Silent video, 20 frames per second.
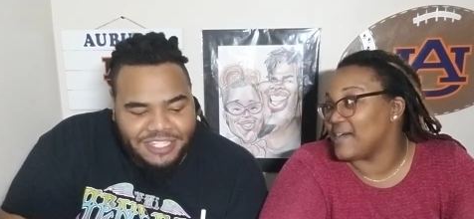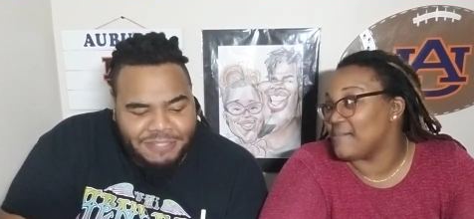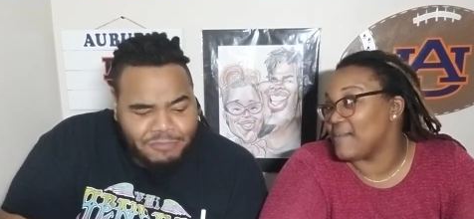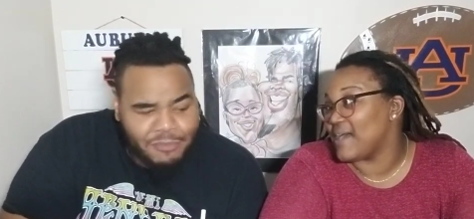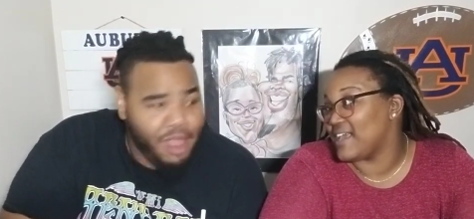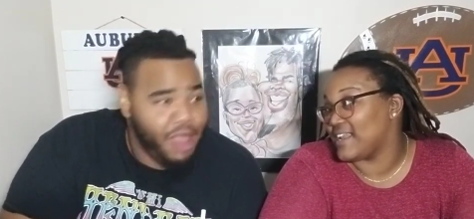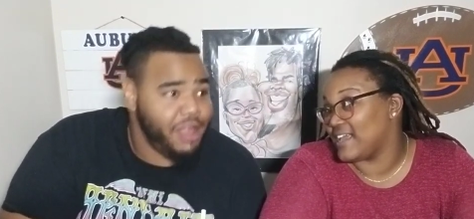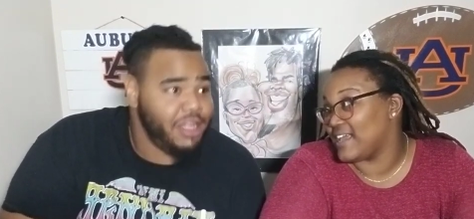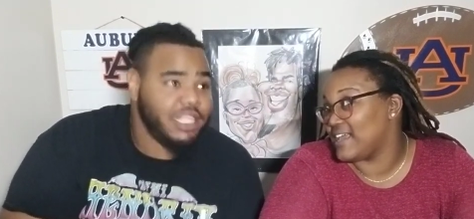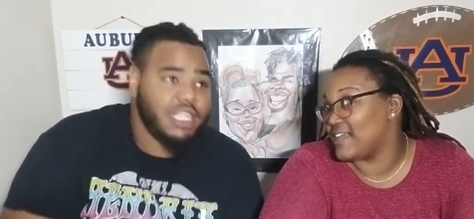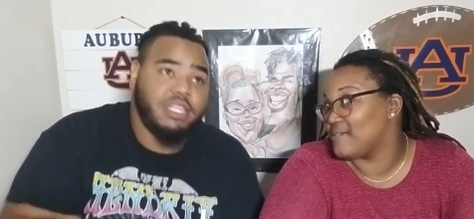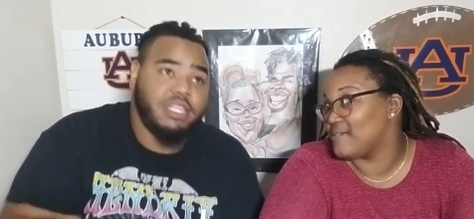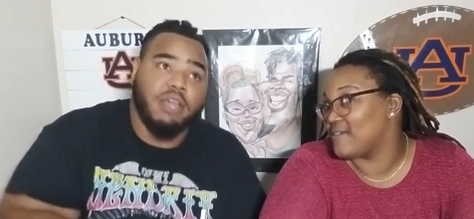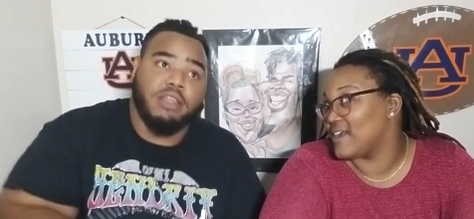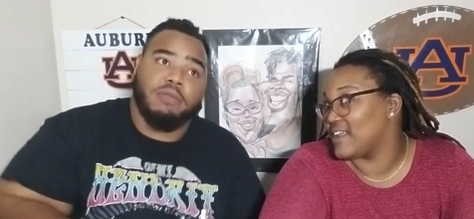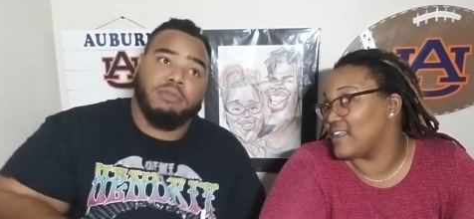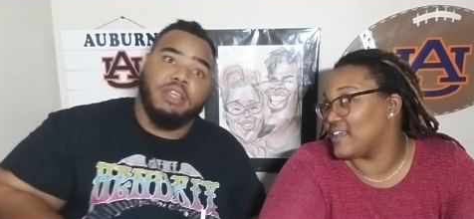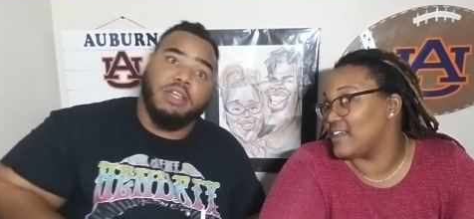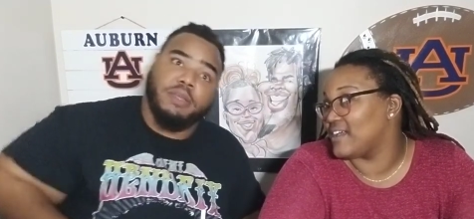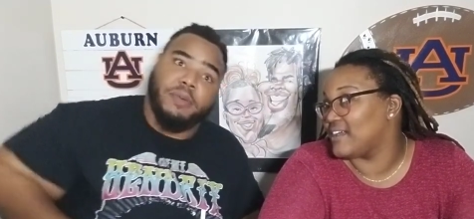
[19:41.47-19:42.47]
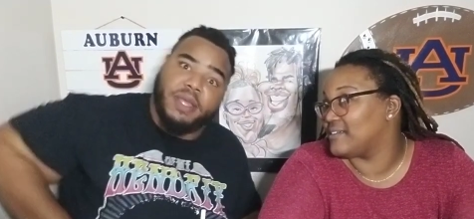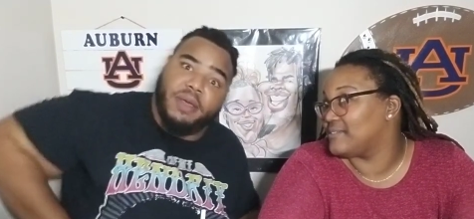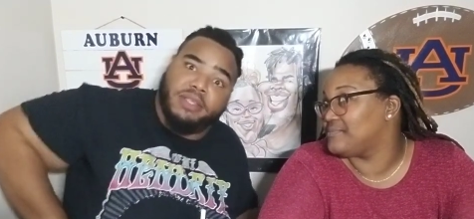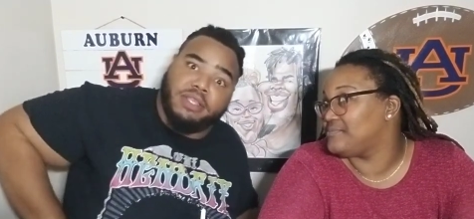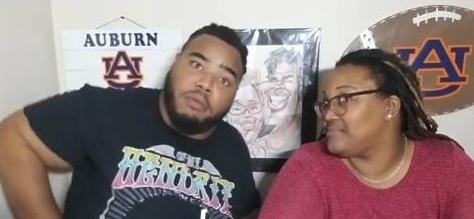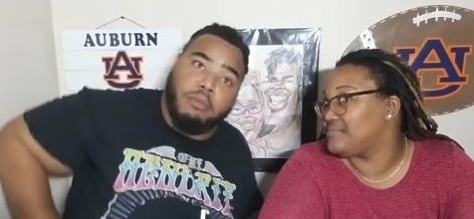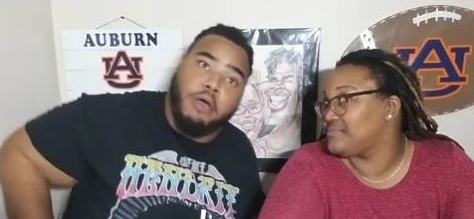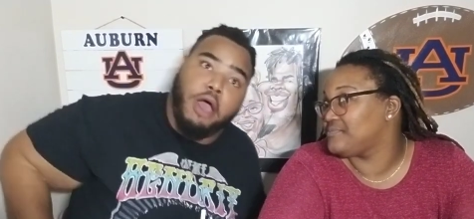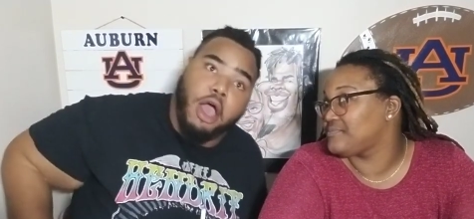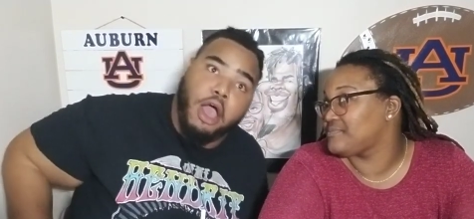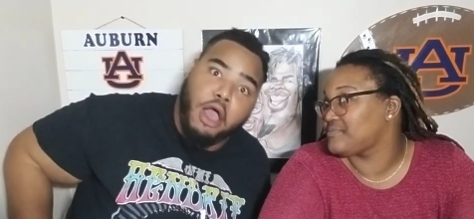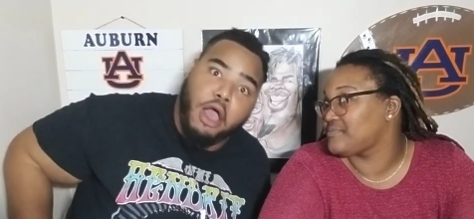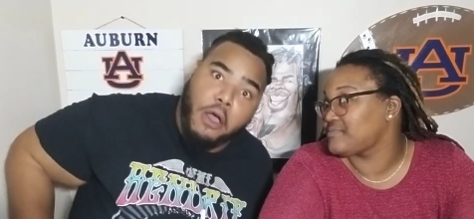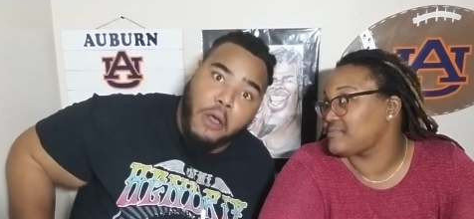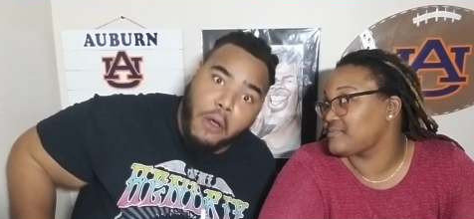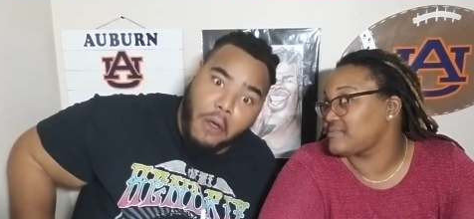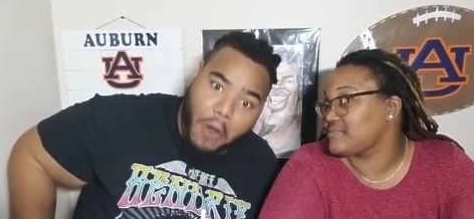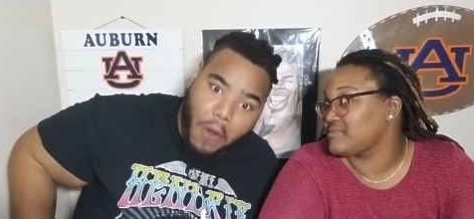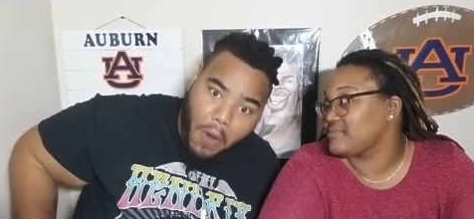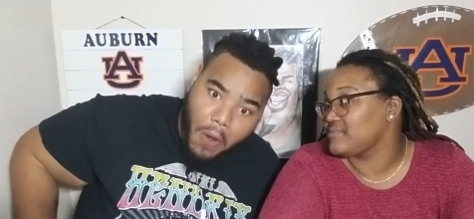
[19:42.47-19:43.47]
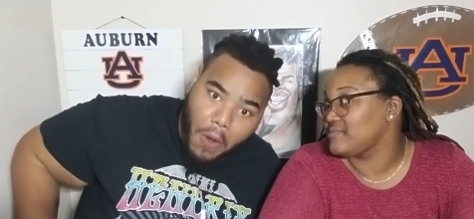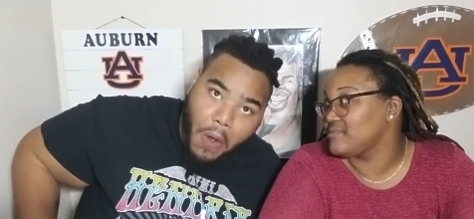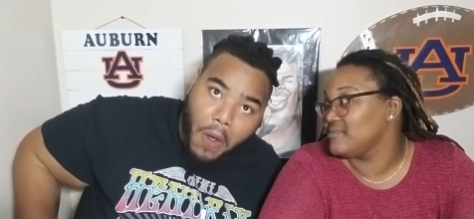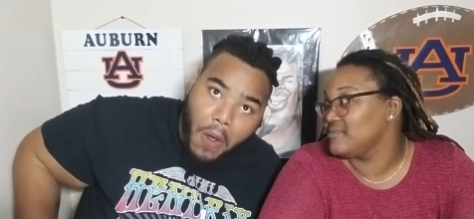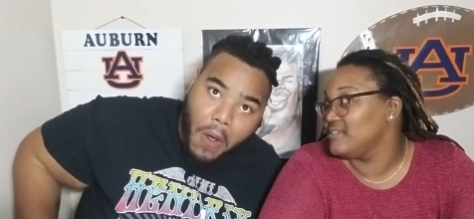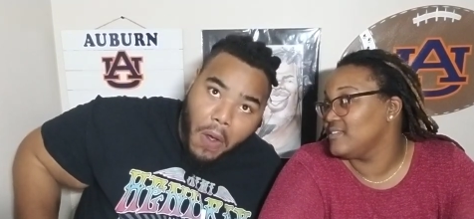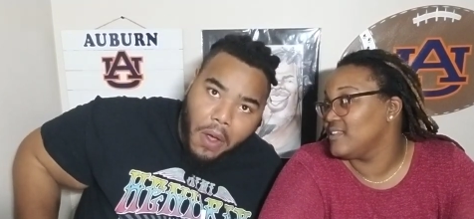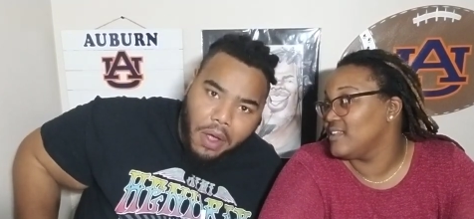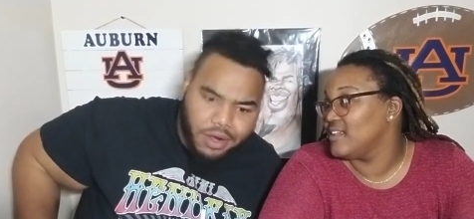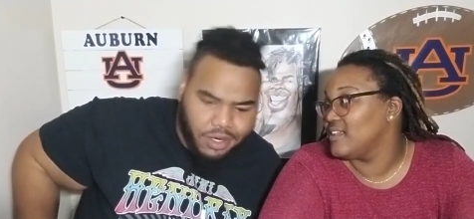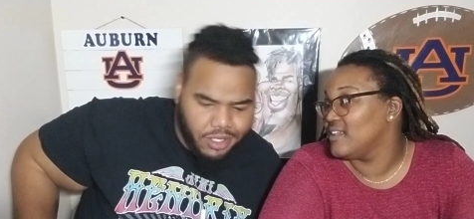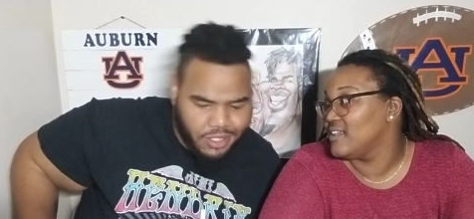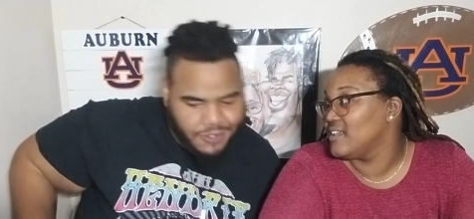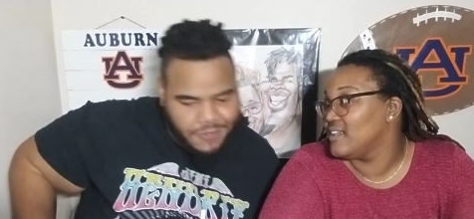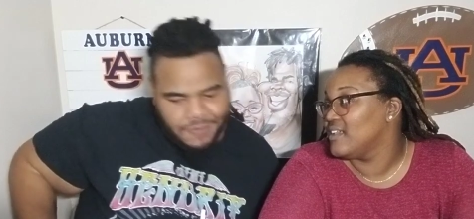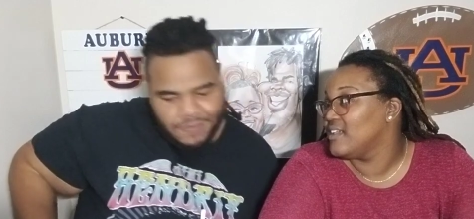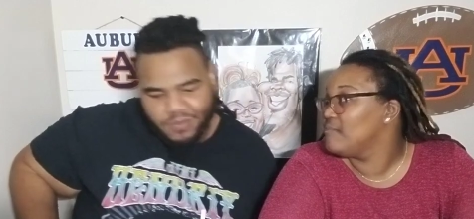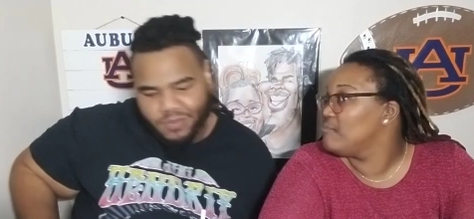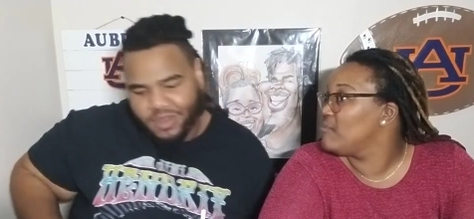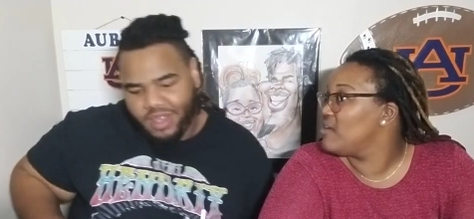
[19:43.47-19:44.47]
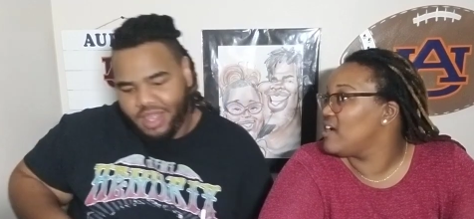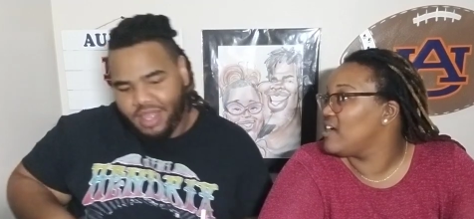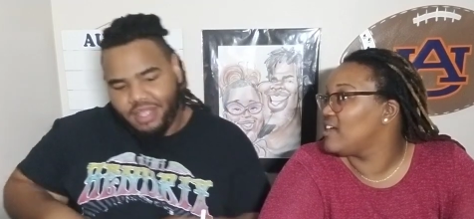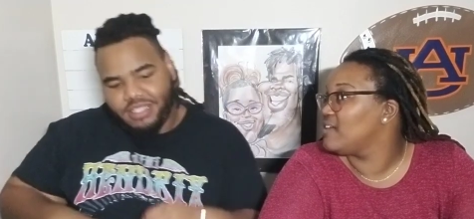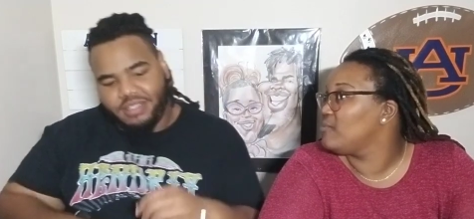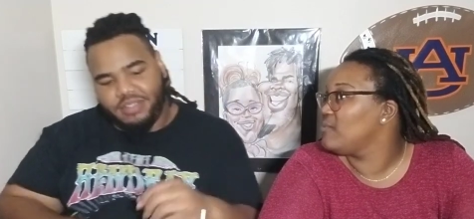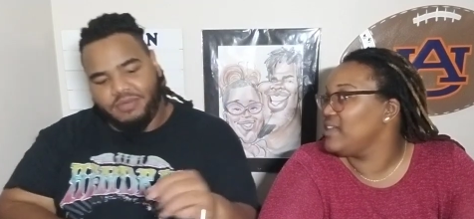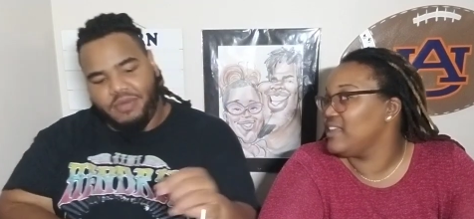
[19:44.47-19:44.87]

Speaker 1: how mad I am. Throw, right throw, now. Bruh,